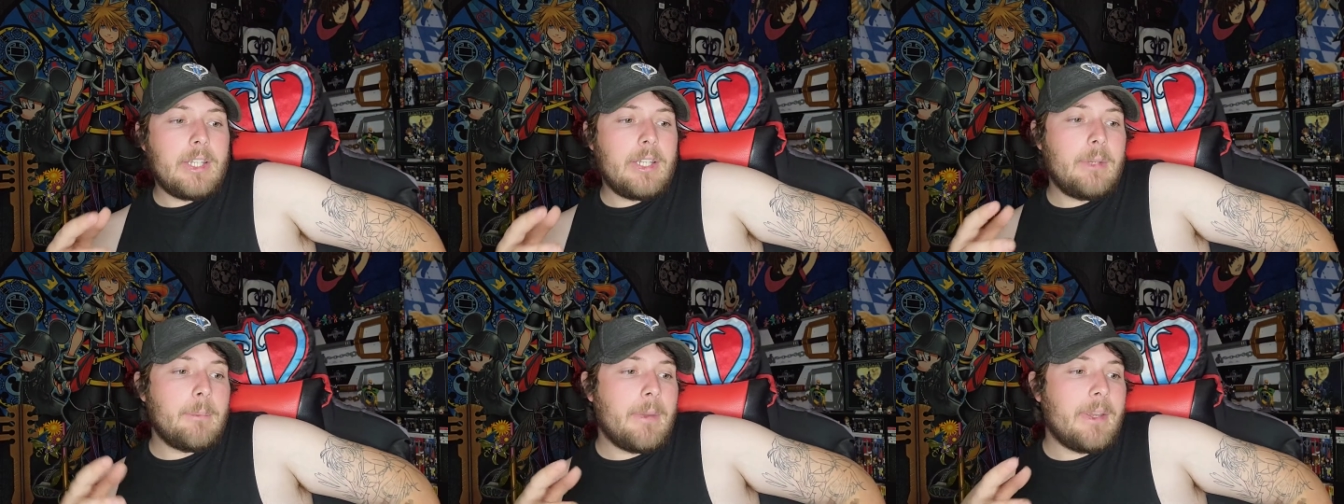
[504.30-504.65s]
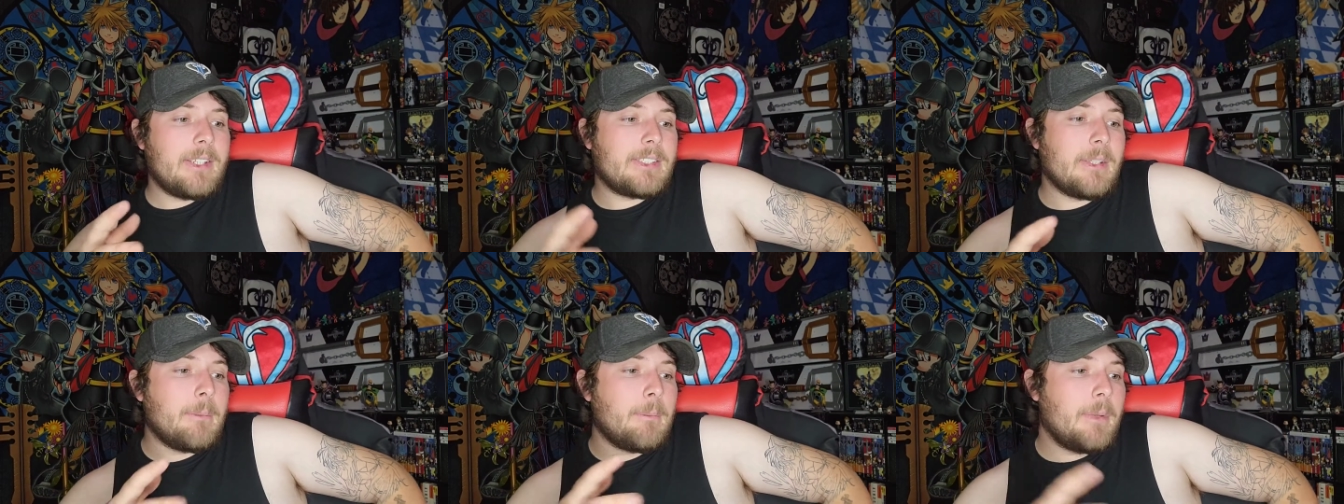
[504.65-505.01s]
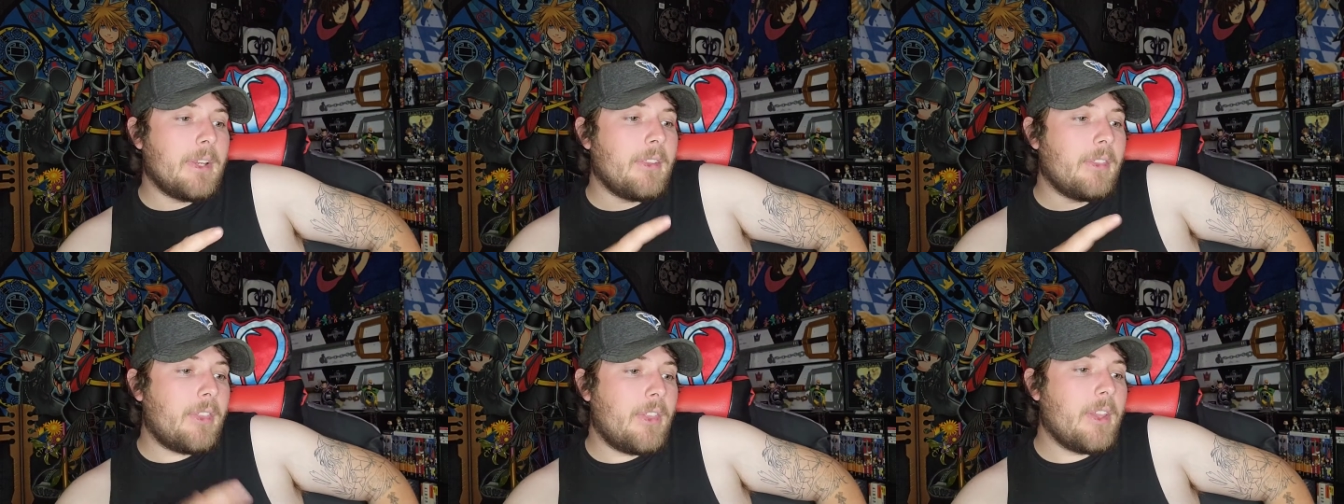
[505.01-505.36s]
he makes a
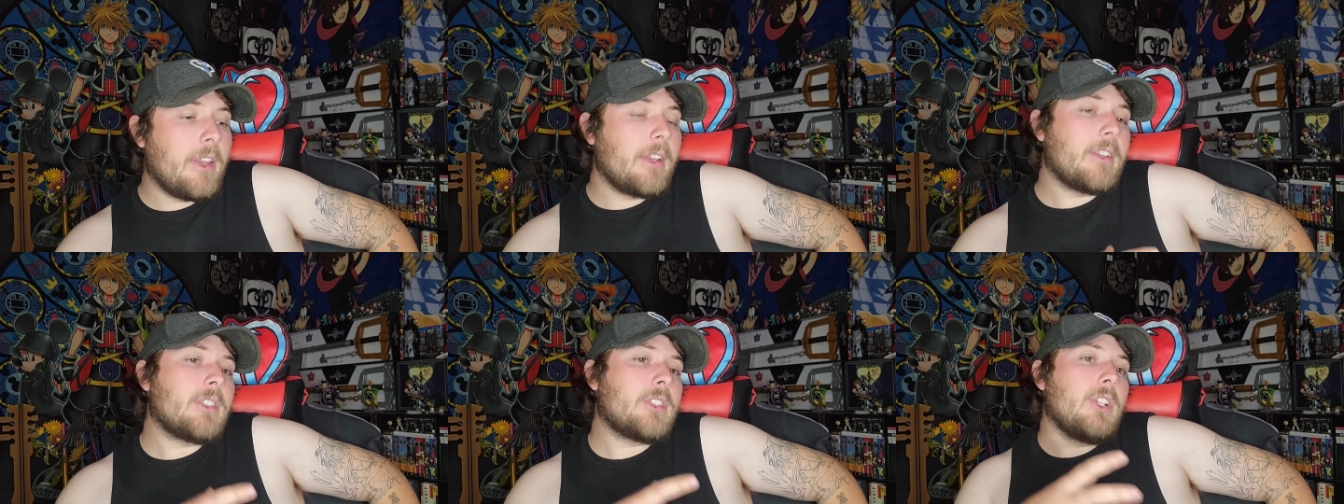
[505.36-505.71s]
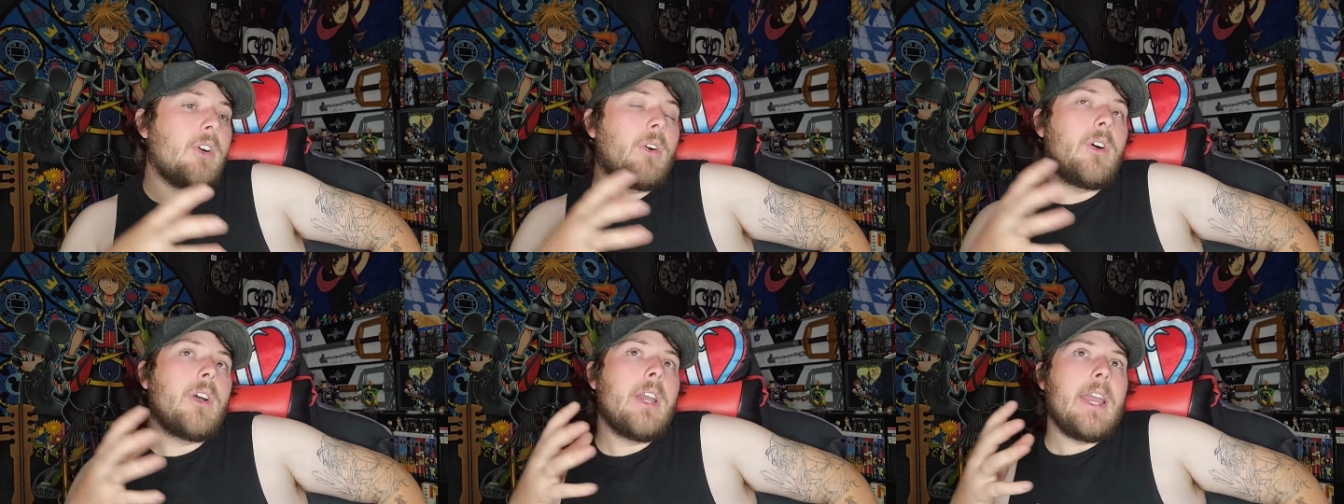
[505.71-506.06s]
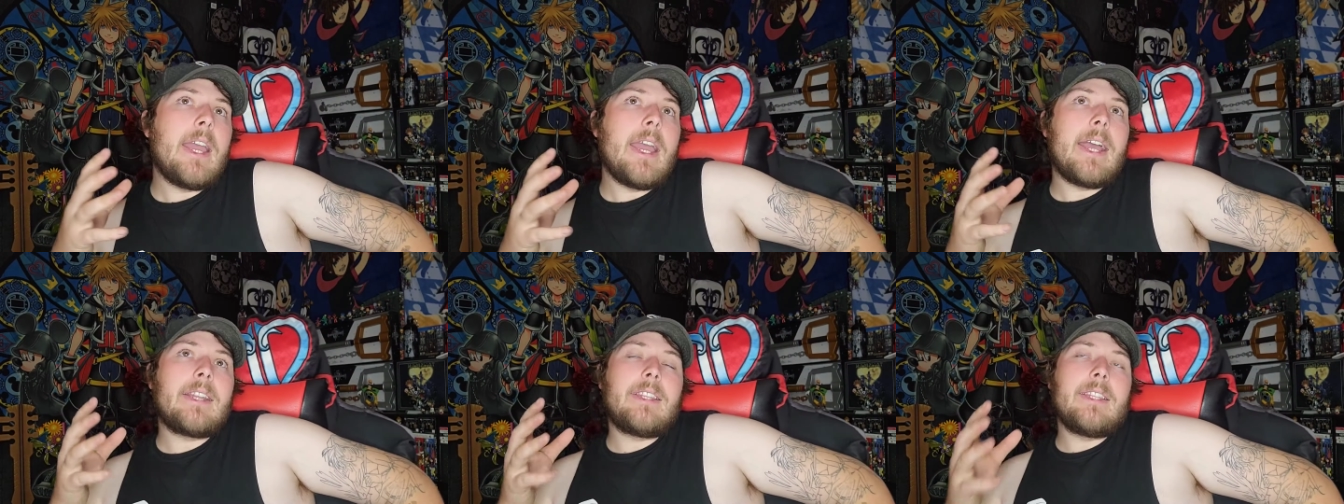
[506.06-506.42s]
big thing. So
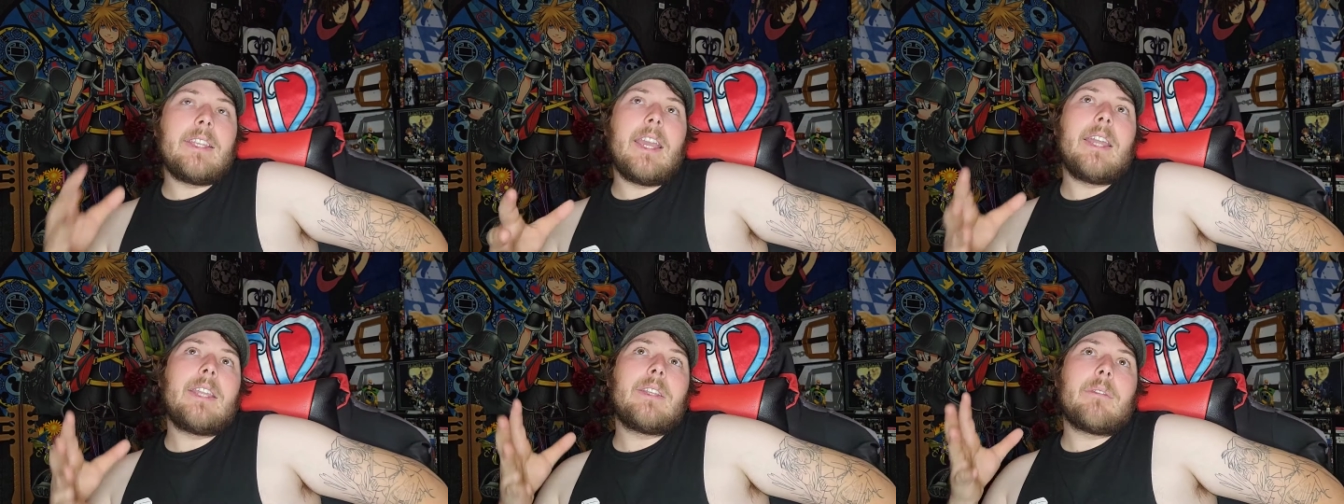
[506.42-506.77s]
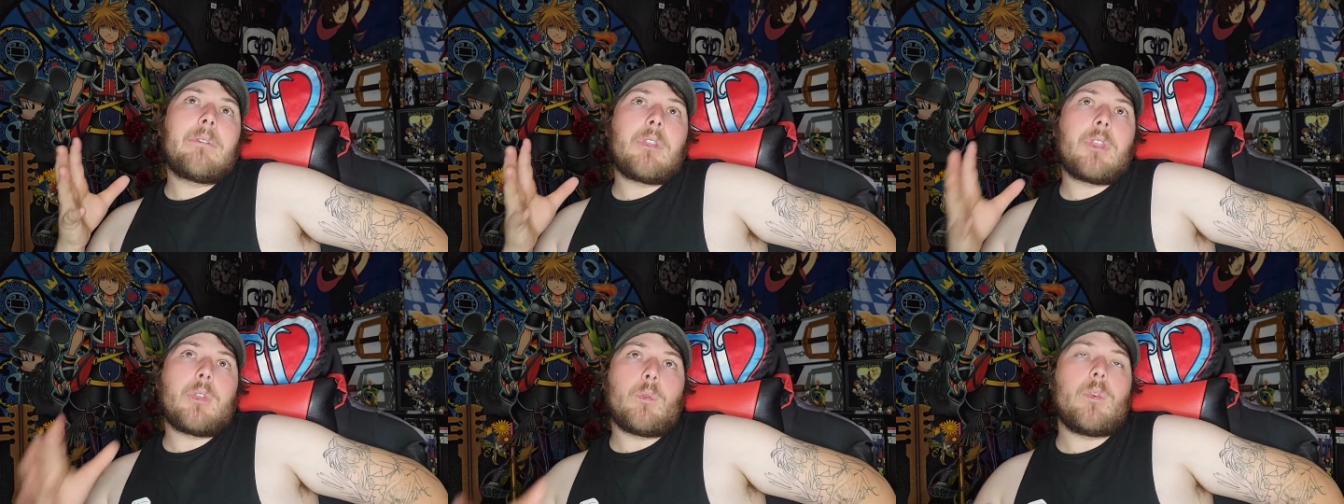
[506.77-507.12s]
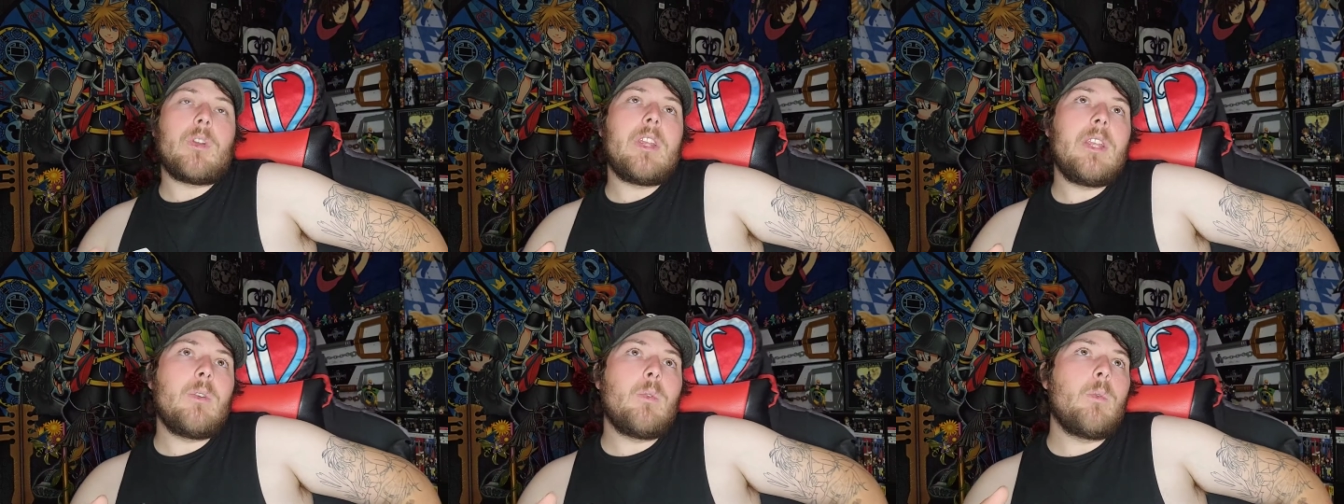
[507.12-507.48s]
at the end of
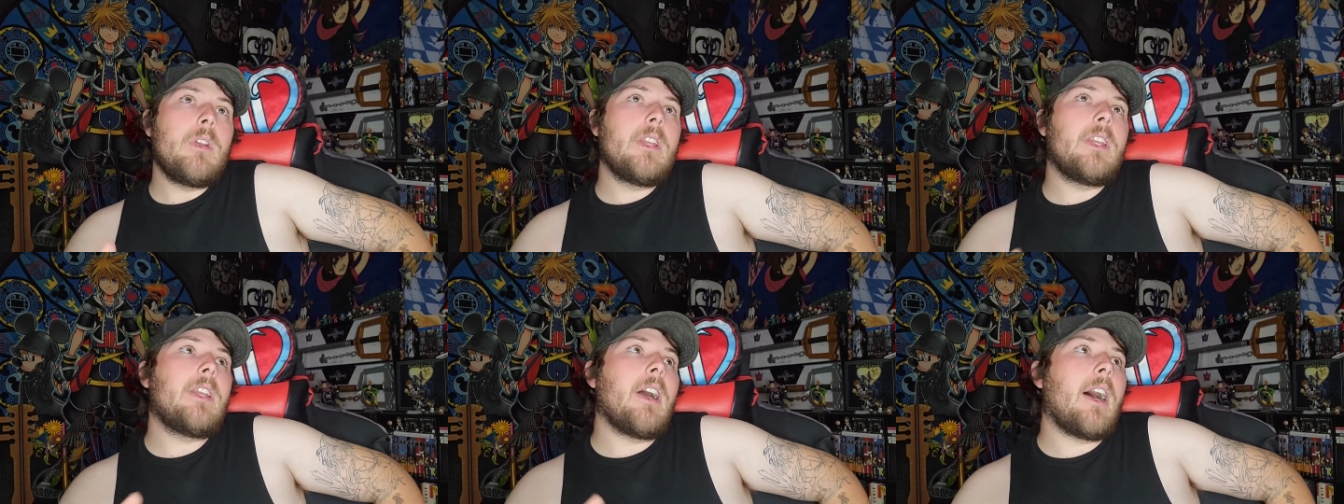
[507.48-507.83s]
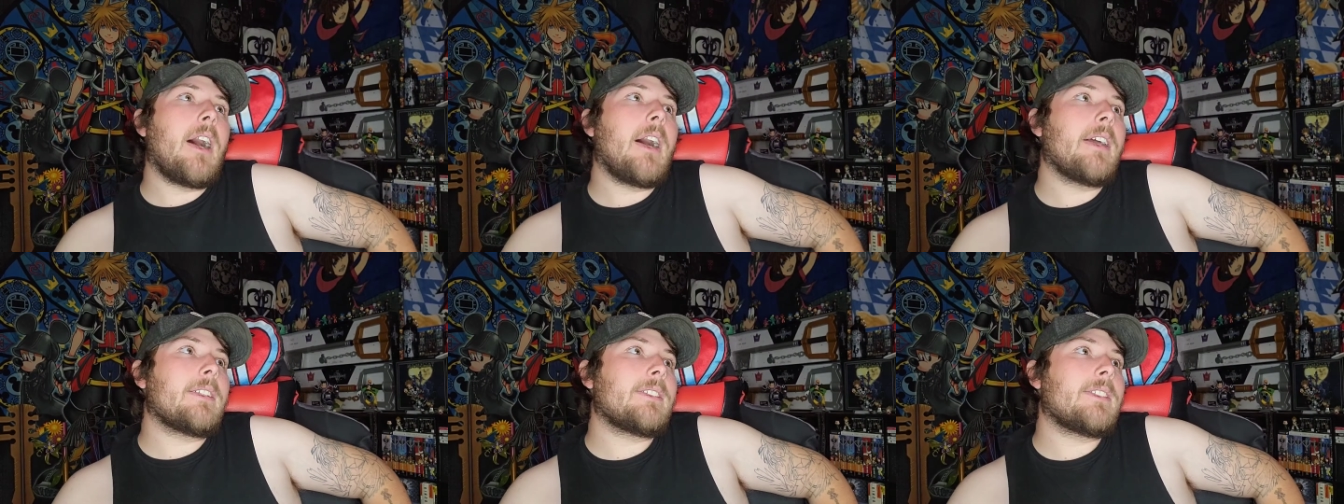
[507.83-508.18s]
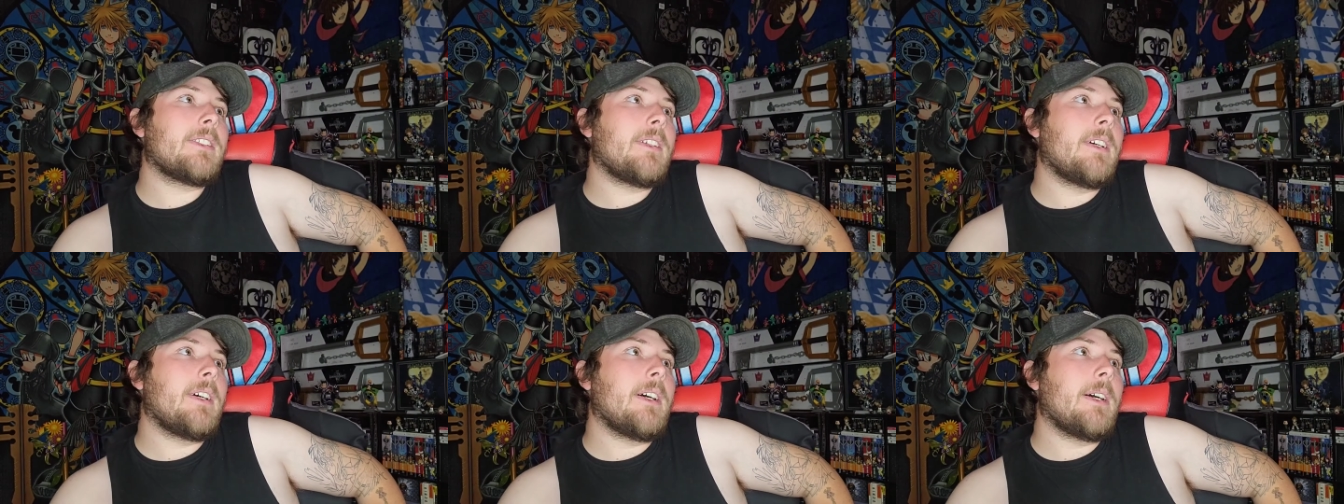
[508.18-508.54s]
three, we got
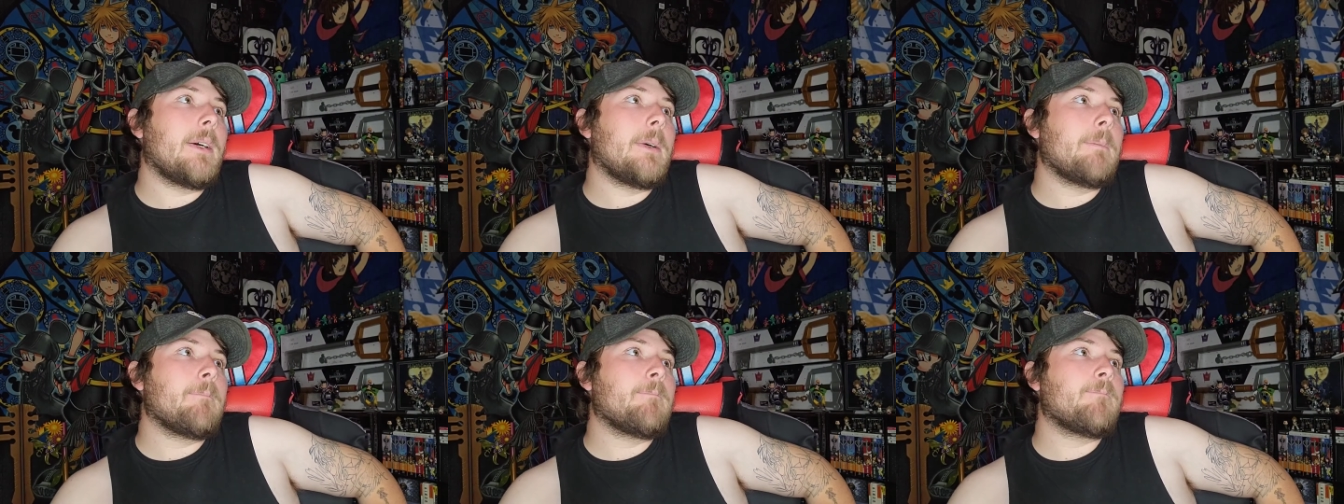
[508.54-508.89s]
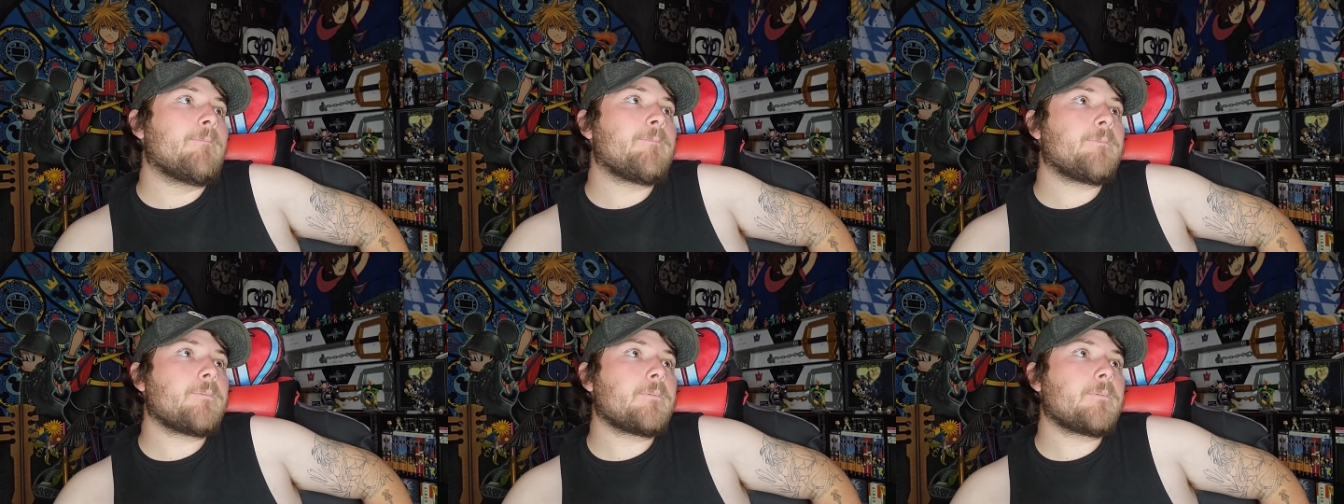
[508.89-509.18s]
um,